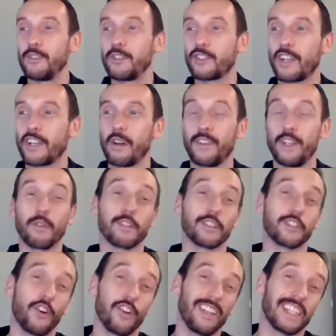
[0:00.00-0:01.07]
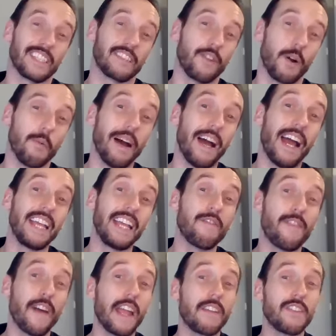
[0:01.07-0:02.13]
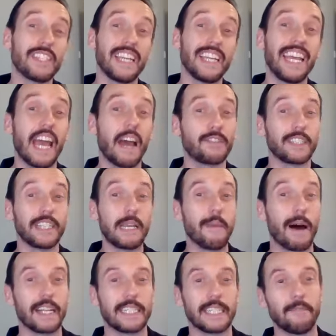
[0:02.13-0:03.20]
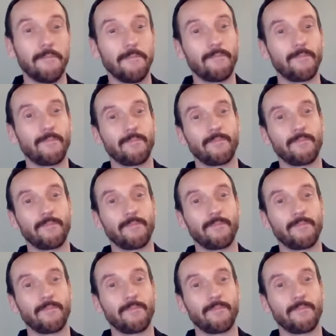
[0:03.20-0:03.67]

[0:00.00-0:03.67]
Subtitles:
So if you know the story this is from, your favourite EFC manager?